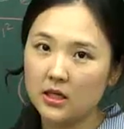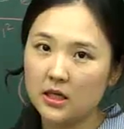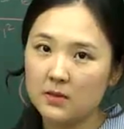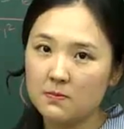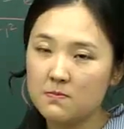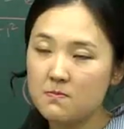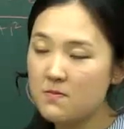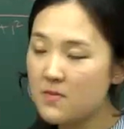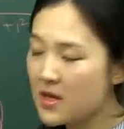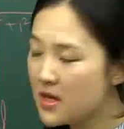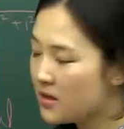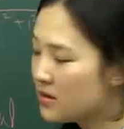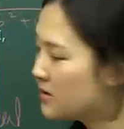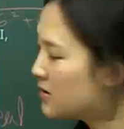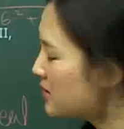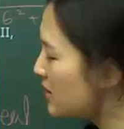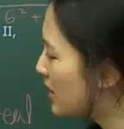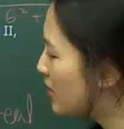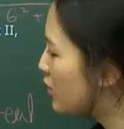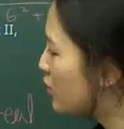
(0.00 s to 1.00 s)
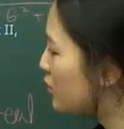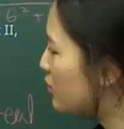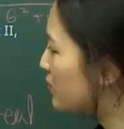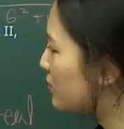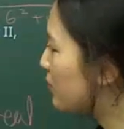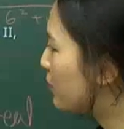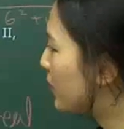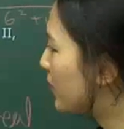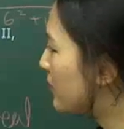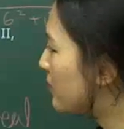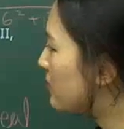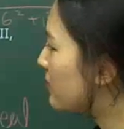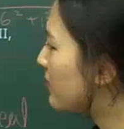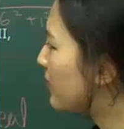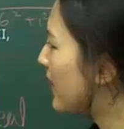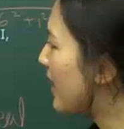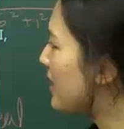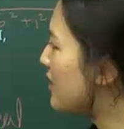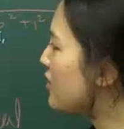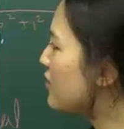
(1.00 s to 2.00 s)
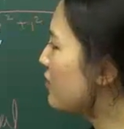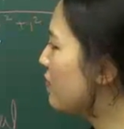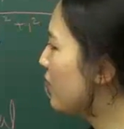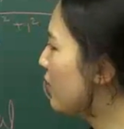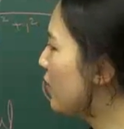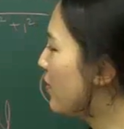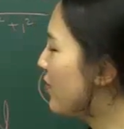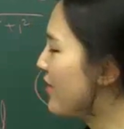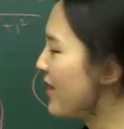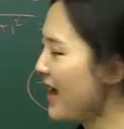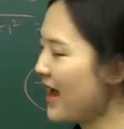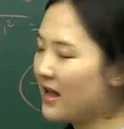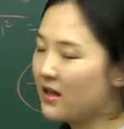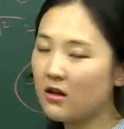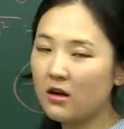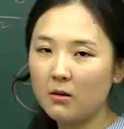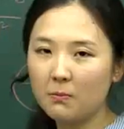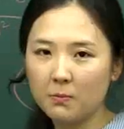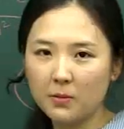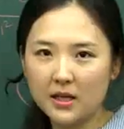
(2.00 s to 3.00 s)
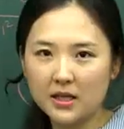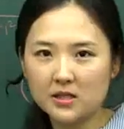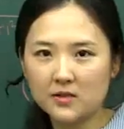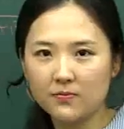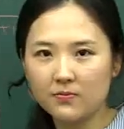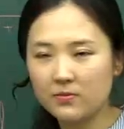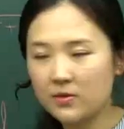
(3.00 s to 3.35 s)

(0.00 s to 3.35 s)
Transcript: it means that your real value for that complex,